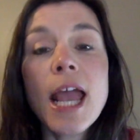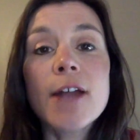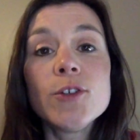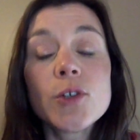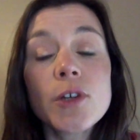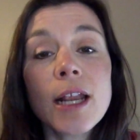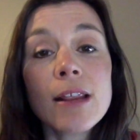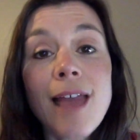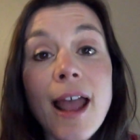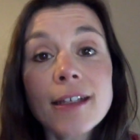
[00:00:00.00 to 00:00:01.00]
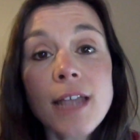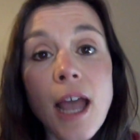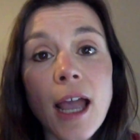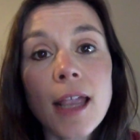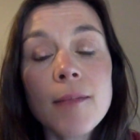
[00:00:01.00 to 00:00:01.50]
And during that
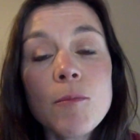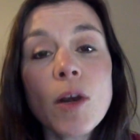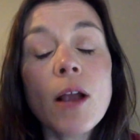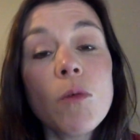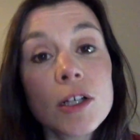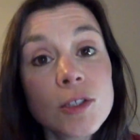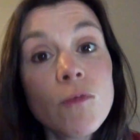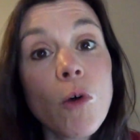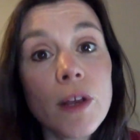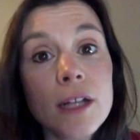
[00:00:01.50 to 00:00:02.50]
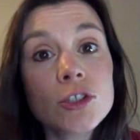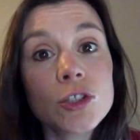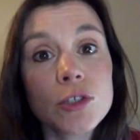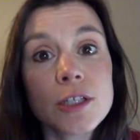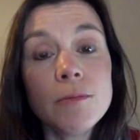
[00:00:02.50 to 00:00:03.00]
time, when I was avoiding
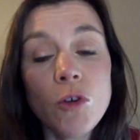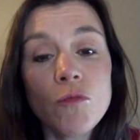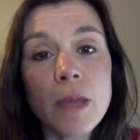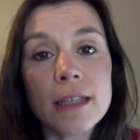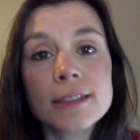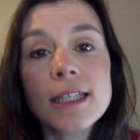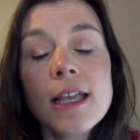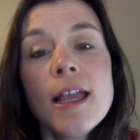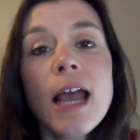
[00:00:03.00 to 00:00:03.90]
certain movements,